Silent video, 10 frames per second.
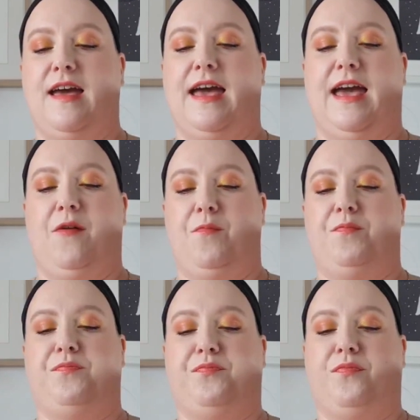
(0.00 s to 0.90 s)

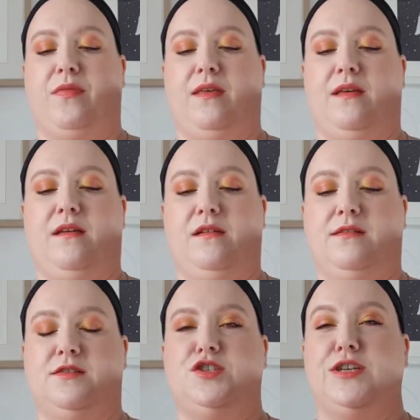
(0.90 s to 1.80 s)

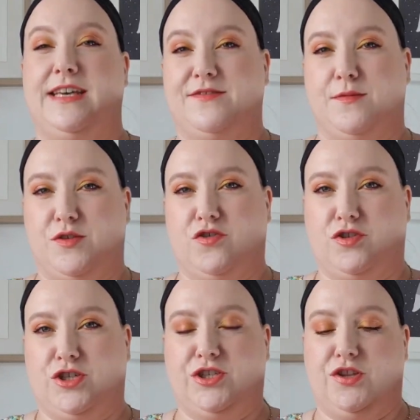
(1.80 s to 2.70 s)
to give some
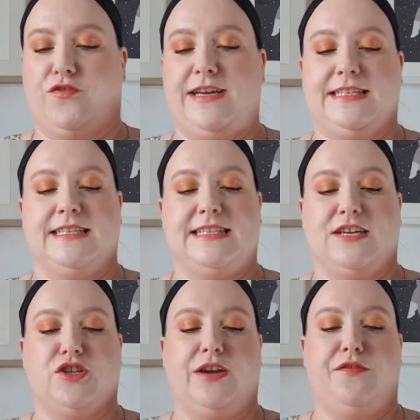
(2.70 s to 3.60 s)
structure to the crease,
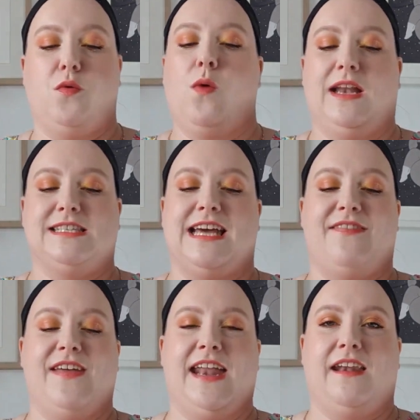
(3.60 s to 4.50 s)
etc., if you want,
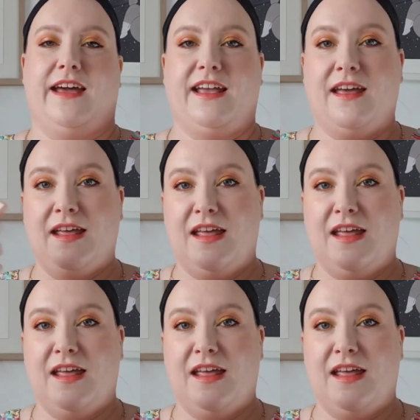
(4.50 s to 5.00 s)
and then like